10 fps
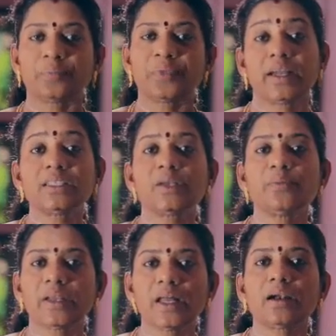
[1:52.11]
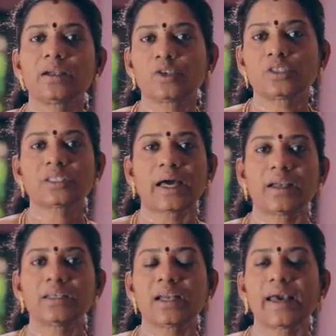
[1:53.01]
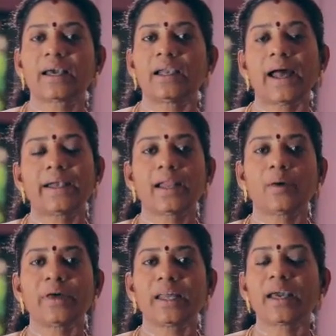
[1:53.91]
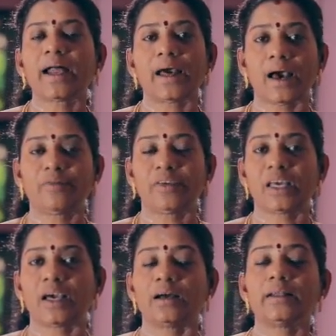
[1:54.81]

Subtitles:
Rich in mineral resource countries like Latin America and Africa,